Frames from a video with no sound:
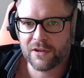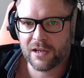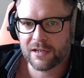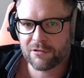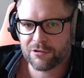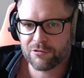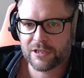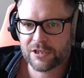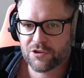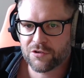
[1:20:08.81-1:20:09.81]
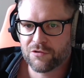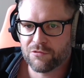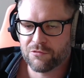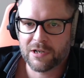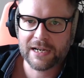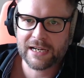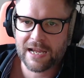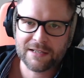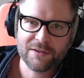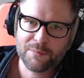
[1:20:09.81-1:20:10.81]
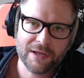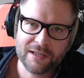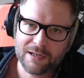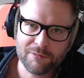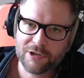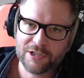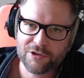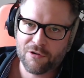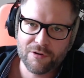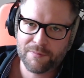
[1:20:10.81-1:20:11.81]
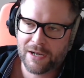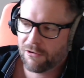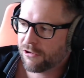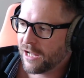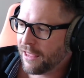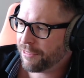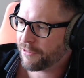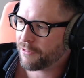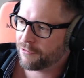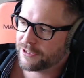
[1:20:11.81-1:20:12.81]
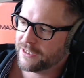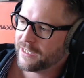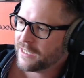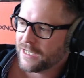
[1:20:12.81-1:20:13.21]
in contradiction to like guidance by the WHO and my local health authority.